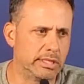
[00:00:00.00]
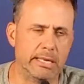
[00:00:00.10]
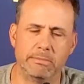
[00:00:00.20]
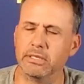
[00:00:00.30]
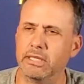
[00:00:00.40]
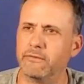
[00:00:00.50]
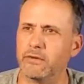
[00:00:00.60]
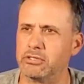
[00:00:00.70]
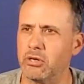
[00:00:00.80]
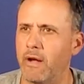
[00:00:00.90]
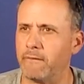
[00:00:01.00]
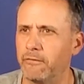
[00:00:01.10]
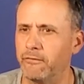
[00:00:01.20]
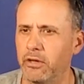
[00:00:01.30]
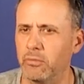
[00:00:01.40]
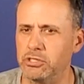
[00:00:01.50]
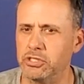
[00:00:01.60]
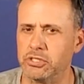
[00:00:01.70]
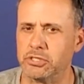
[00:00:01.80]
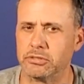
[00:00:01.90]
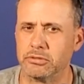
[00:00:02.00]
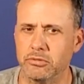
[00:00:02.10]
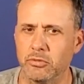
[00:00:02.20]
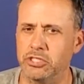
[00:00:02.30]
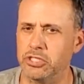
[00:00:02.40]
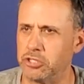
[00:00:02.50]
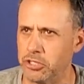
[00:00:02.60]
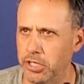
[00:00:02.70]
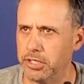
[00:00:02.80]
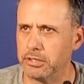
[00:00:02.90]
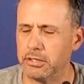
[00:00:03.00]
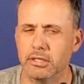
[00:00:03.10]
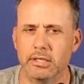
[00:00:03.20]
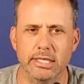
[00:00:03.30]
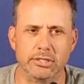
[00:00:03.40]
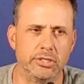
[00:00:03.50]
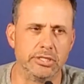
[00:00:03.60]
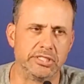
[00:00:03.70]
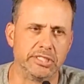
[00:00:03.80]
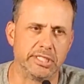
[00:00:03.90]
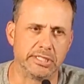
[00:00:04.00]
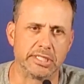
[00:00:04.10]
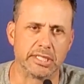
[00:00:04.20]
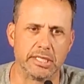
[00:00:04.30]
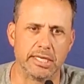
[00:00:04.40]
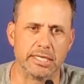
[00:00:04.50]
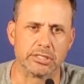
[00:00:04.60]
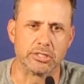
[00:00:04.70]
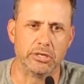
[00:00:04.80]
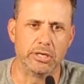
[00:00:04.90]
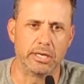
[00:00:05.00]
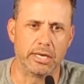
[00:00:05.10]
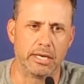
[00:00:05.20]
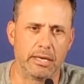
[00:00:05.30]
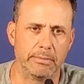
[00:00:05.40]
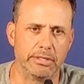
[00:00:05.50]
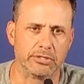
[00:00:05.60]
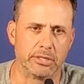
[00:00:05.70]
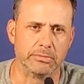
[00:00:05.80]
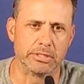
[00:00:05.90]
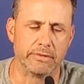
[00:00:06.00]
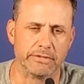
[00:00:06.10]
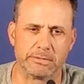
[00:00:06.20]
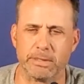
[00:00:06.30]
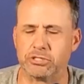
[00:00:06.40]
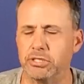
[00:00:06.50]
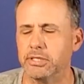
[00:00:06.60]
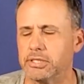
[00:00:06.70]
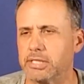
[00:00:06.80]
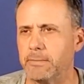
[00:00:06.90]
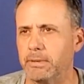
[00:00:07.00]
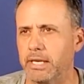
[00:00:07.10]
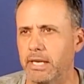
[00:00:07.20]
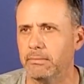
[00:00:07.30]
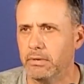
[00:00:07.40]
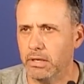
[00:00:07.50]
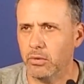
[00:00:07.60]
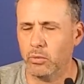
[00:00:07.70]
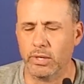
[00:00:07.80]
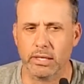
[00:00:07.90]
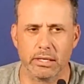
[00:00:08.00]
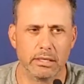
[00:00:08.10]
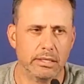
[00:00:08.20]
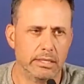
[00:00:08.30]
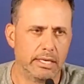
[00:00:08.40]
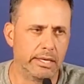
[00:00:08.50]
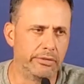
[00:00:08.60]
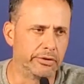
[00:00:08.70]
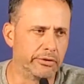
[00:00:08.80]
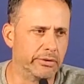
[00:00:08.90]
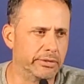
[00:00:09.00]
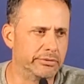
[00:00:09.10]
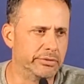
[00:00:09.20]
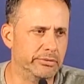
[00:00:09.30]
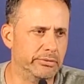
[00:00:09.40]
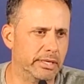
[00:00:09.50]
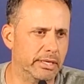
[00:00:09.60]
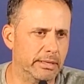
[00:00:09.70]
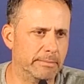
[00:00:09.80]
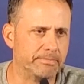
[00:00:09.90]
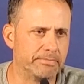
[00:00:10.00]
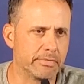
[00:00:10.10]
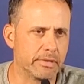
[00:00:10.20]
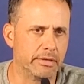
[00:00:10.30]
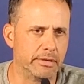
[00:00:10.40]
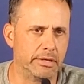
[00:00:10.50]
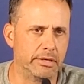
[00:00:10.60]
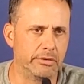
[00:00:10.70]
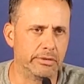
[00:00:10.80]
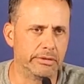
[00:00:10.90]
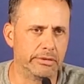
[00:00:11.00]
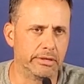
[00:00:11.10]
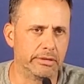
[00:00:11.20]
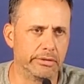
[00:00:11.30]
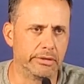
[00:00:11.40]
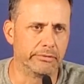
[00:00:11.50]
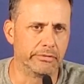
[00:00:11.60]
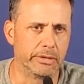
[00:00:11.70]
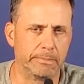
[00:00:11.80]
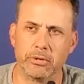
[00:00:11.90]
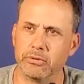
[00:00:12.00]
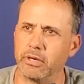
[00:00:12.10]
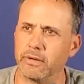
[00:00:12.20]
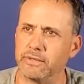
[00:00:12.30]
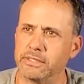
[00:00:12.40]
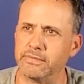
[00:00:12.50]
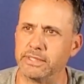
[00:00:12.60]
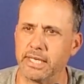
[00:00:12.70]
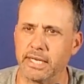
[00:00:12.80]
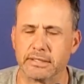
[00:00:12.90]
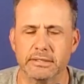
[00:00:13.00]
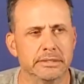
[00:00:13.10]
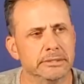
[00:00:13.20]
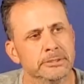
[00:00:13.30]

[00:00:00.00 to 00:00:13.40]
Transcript: keep the defense off the field, which is good. It's good statistically. It's good in terms of, especially in this type of game where they're going to, they're a very potent offensive attack.